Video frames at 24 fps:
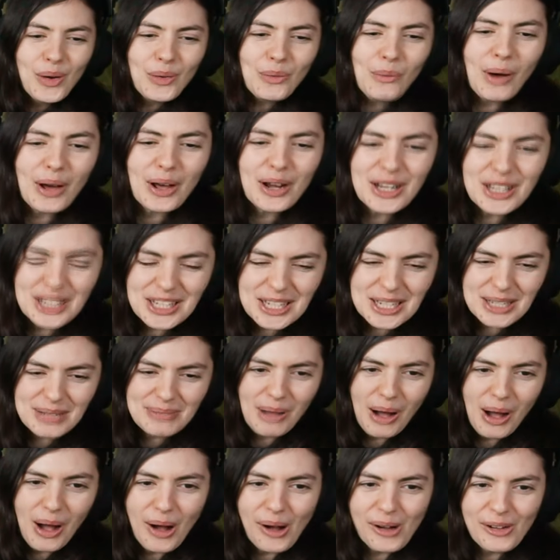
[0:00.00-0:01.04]
What a
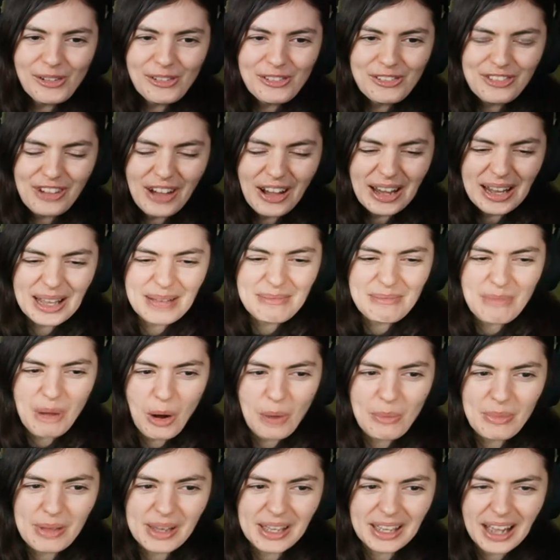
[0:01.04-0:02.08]
small, funny
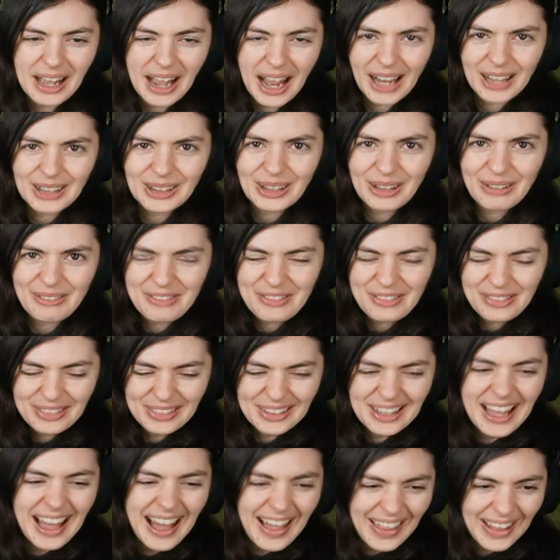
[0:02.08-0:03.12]
moment. I love...
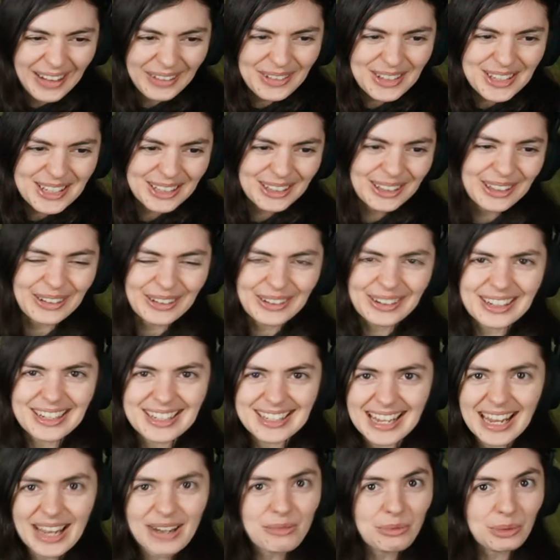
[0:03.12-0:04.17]
That was hilarious
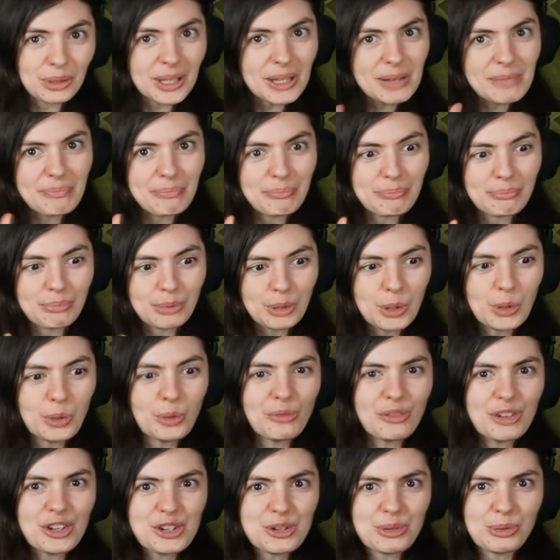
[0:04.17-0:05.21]
and really cool
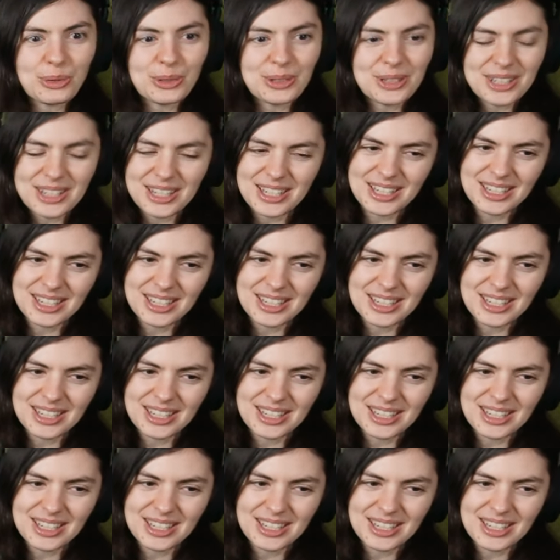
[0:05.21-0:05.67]
visuals.